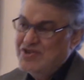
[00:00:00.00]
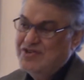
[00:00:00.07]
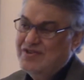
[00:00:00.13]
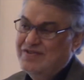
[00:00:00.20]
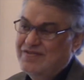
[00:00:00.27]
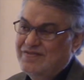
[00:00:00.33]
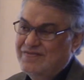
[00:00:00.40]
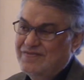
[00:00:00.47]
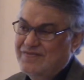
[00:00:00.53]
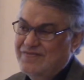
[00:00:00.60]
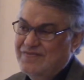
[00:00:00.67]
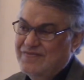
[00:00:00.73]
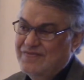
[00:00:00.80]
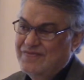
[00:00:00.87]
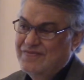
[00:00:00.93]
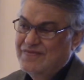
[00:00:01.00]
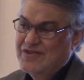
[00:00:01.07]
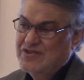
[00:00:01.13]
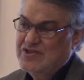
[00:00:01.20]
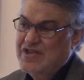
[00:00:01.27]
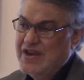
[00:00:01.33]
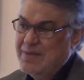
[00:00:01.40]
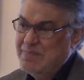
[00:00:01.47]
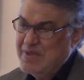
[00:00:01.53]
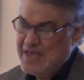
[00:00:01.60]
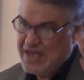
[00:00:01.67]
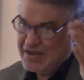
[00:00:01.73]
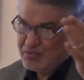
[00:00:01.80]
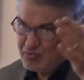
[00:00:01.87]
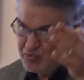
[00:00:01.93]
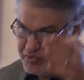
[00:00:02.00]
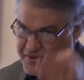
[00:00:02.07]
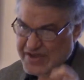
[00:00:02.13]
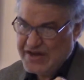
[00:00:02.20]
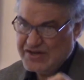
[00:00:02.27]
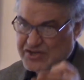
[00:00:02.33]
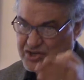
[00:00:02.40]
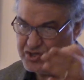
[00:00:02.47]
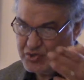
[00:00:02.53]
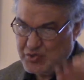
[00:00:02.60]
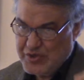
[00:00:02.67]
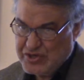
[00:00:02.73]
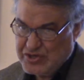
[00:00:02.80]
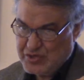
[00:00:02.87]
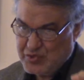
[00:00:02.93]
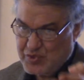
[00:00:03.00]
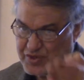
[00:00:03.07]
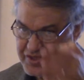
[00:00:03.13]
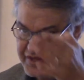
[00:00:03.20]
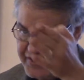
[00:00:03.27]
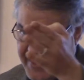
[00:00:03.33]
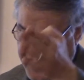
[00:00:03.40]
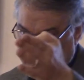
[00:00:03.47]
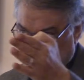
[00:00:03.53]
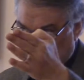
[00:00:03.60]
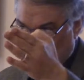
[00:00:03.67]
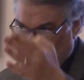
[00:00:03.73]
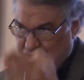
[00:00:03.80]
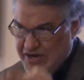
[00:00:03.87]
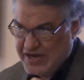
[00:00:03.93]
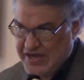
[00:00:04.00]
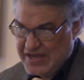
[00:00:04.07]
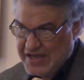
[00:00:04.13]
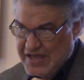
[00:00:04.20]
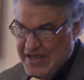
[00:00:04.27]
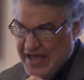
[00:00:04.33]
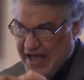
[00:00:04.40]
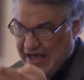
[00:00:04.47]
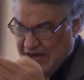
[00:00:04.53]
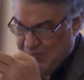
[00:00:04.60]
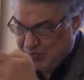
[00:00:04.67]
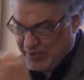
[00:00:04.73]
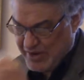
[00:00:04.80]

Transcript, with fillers: It's going to be a real situation where the knife is ready and Ibrahim is